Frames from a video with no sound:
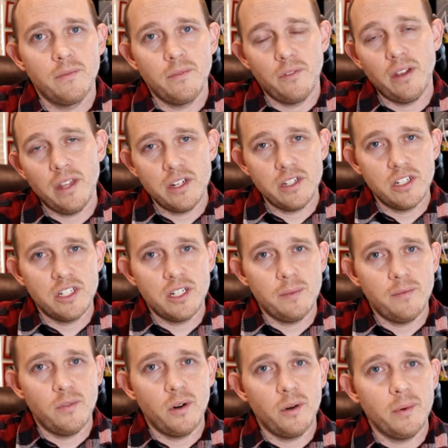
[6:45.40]

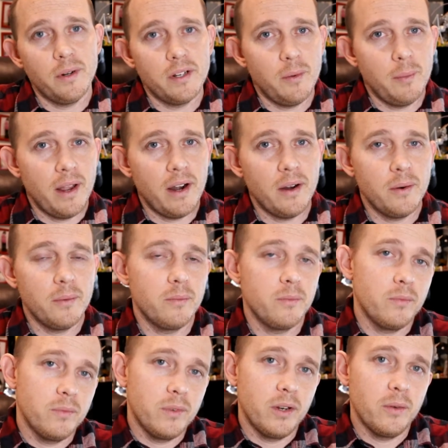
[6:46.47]
relationship forward no matter
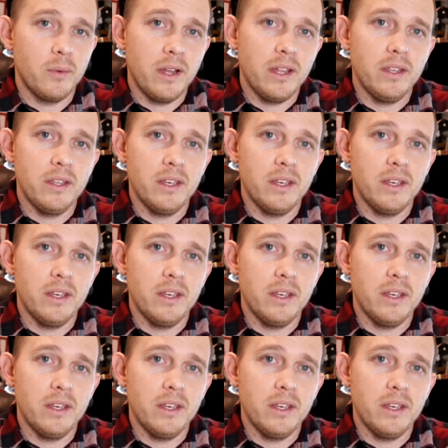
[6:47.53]
you know what